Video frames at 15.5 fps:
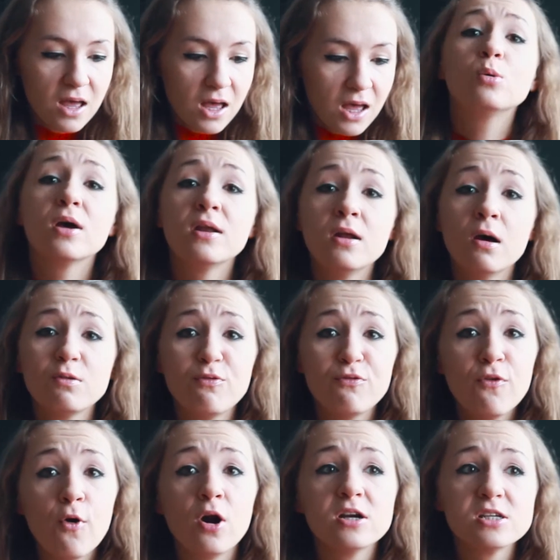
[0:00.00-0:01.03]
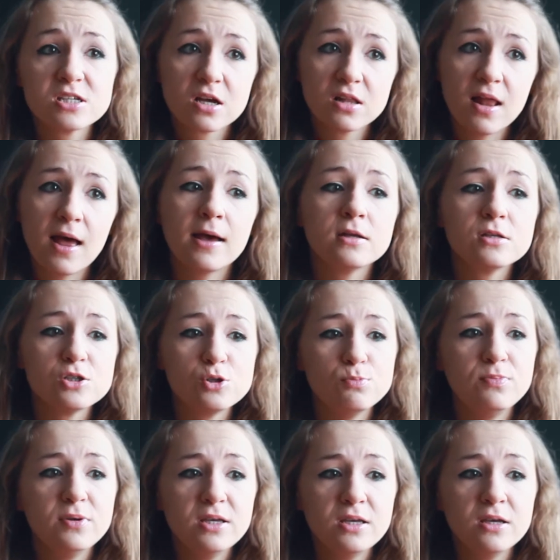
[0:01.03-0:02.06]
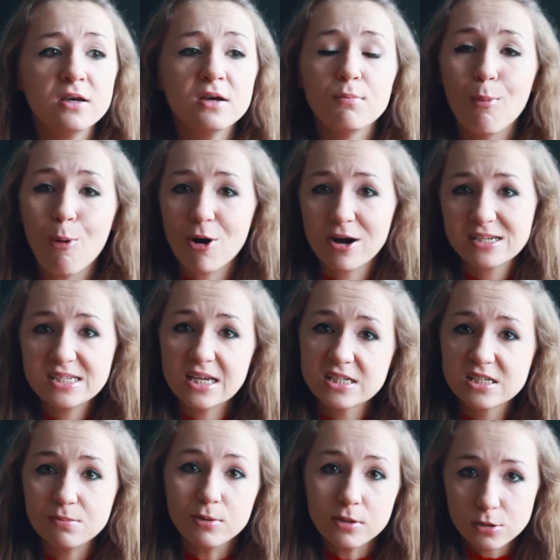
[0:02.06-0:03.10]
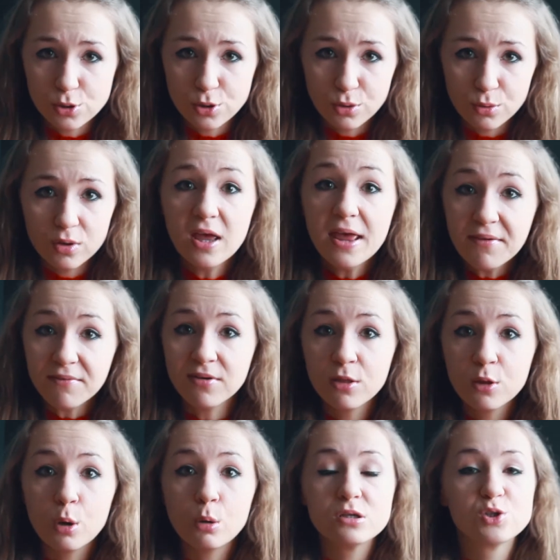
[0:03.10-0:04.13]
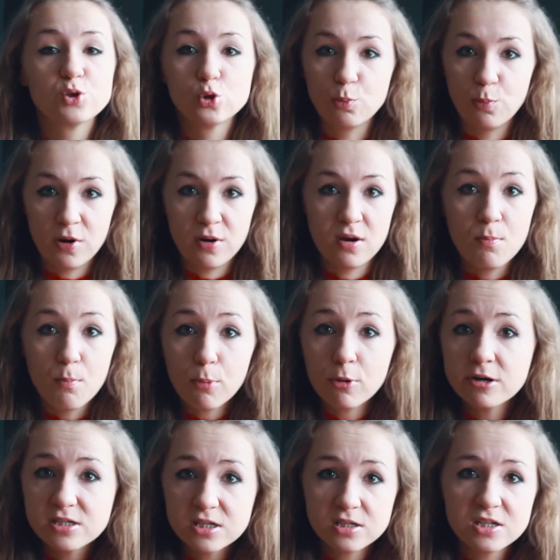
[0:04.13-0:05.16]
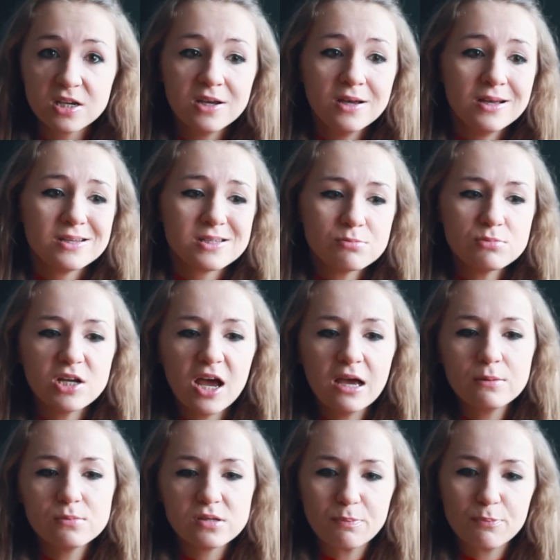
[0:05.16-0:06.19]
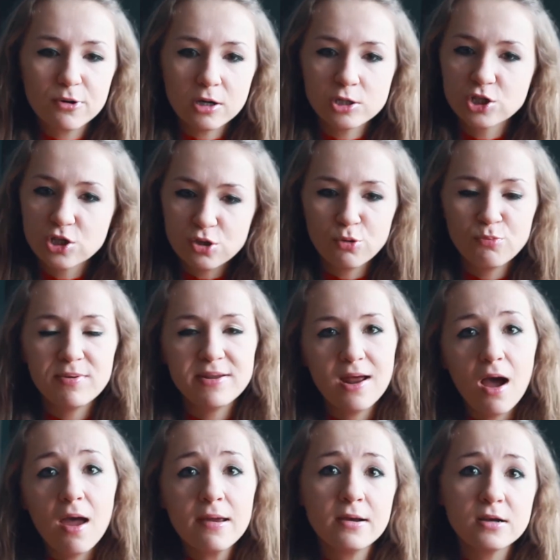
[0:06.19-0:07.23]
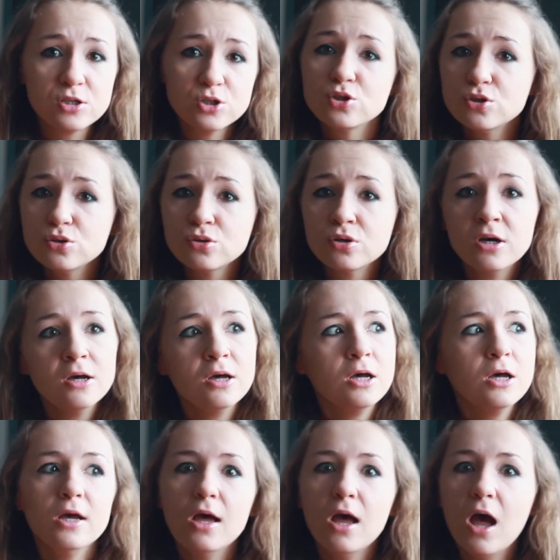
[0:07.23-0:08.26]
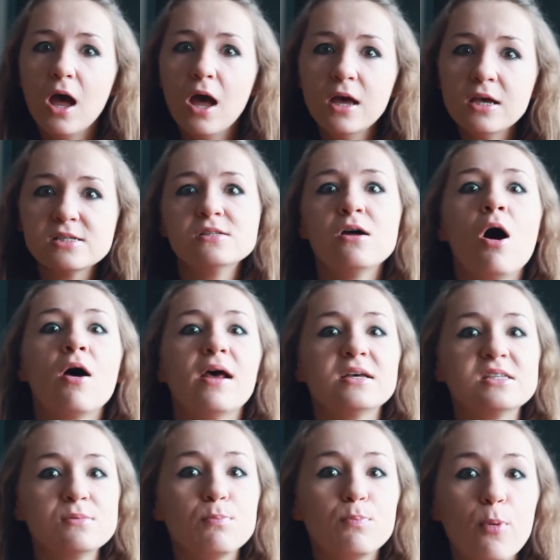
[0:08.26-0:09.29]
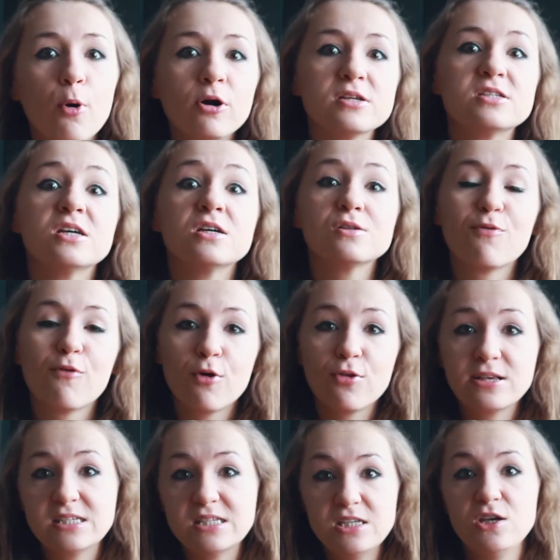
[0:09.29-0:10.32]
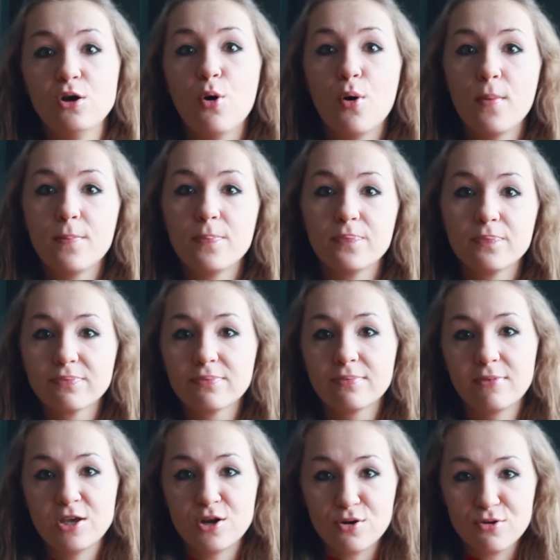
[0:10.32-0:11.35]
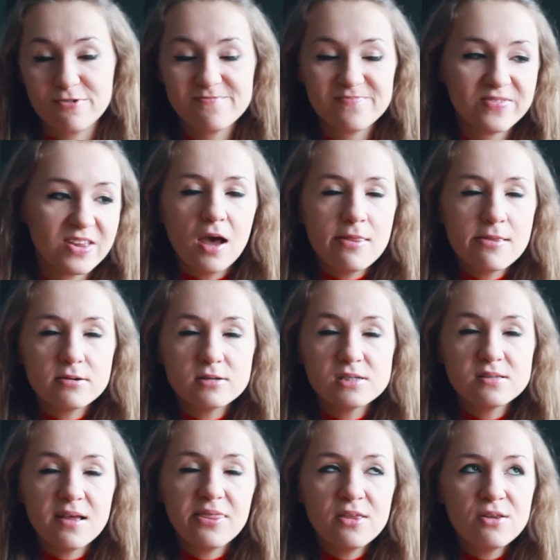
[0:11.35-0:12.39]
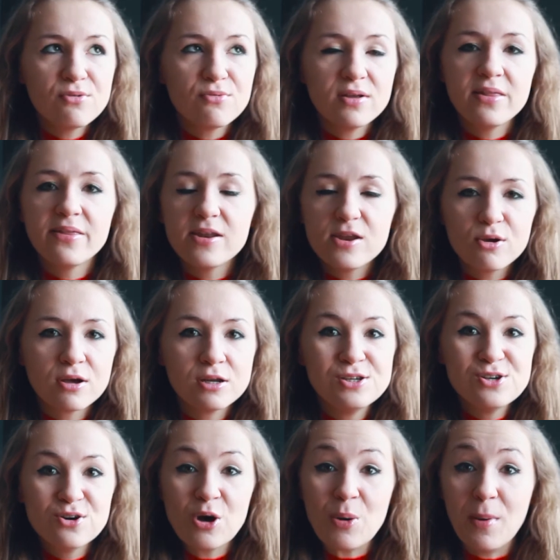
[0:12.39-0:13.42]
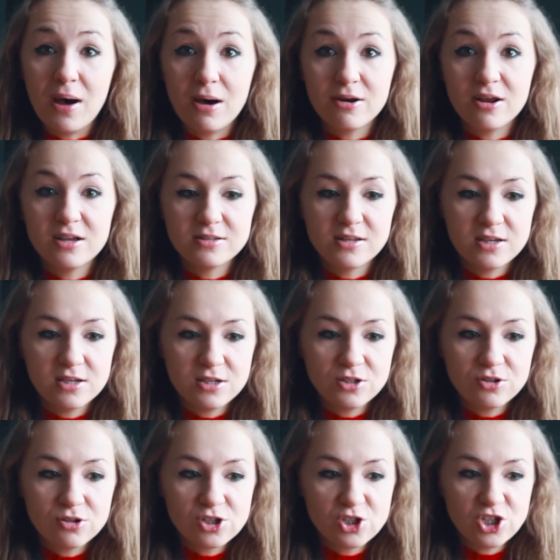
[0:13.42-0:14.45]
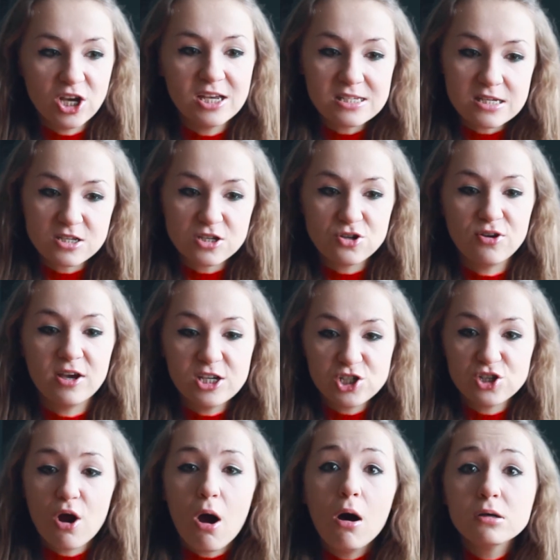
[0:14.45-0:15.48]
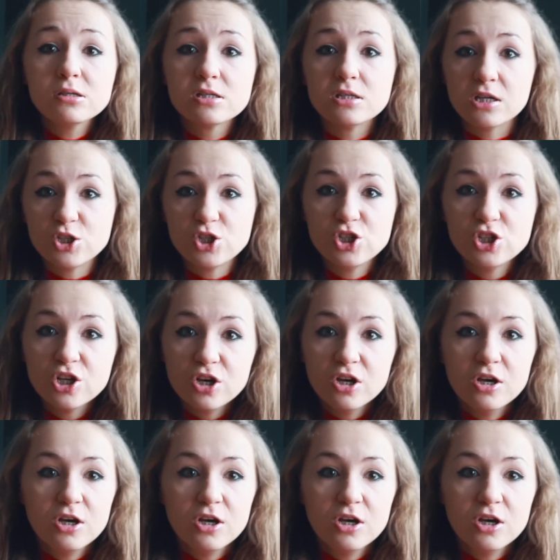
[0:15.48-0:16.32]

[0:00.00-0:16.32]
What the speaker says: You cannot force client to be more accessible to you, even though it's super important. Sometimes the project you've been hired to do is not as important for the CEO, you know. And there is nothing really that you can do about it. You're just a situation hostage.